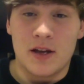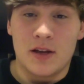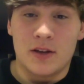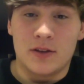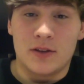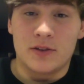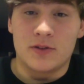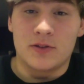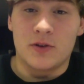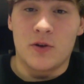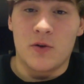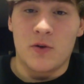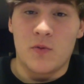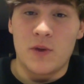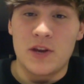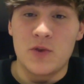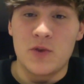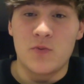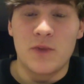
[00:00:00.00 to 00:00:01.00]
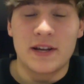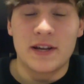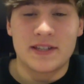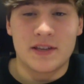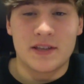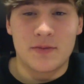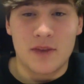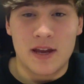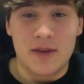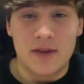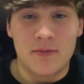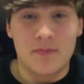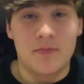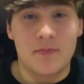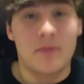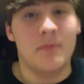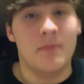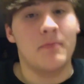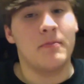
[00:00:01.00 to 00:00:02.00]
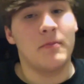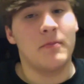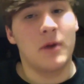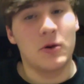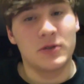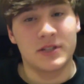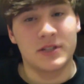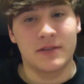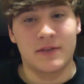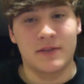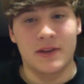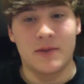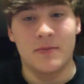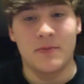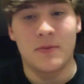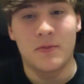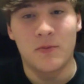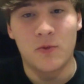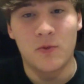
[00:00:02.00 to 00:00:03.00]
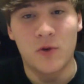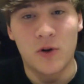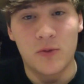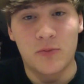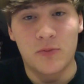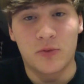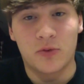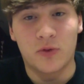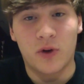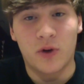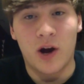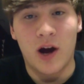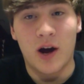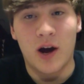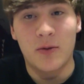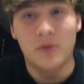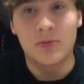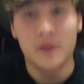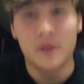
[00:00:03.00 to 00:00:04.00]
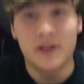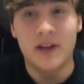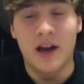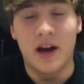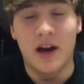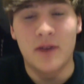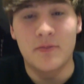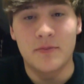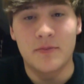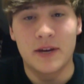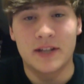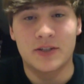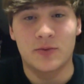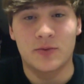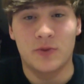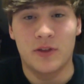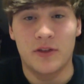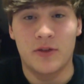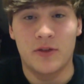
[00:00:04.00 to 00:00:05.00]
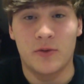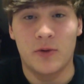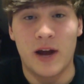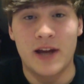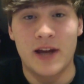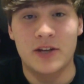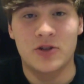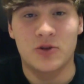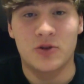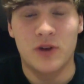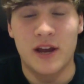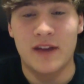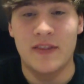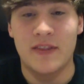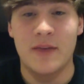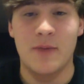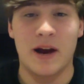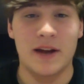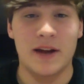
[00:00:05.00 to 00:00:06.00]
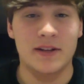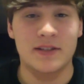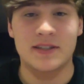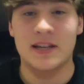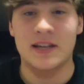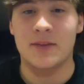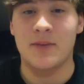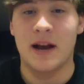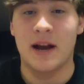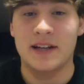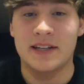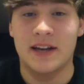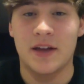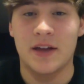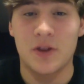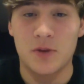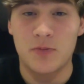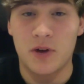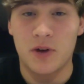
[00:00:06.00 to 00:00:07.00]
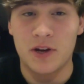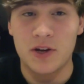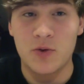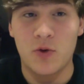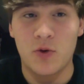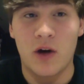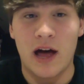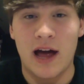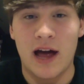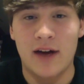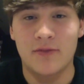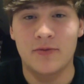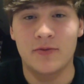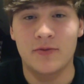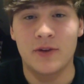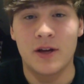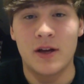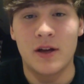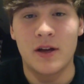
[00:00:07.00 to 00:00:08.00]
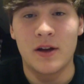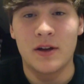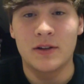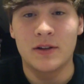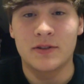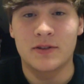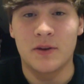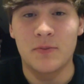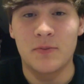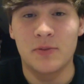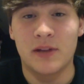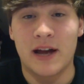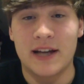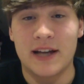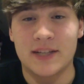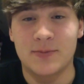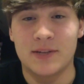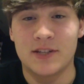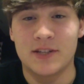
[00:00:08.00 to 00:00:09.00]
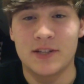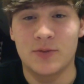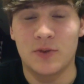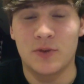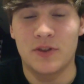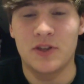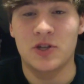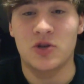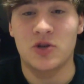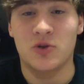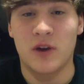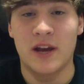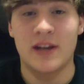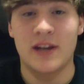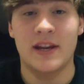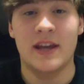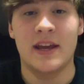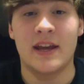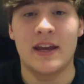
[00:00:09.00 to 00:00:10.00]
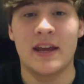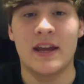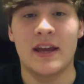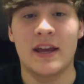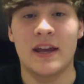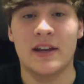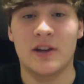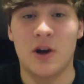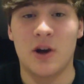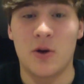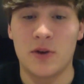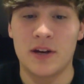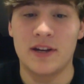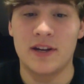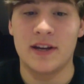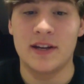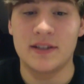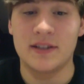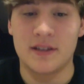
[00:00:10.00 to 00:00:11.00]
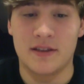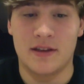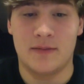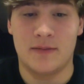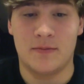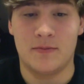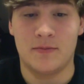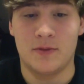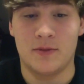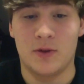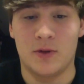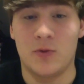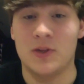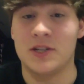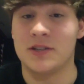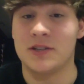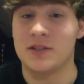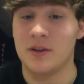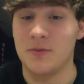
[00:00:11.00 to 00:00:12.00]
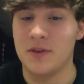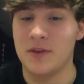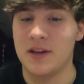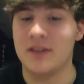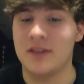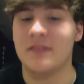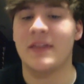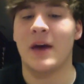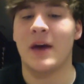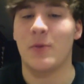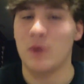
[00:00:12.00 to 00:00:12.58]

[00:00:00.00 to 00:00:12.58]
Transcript: So when you mix them in, most of them will probably not mix with the right trait. They might stick back together, but you will have some plasmids with the trait encoded into them, which is something that we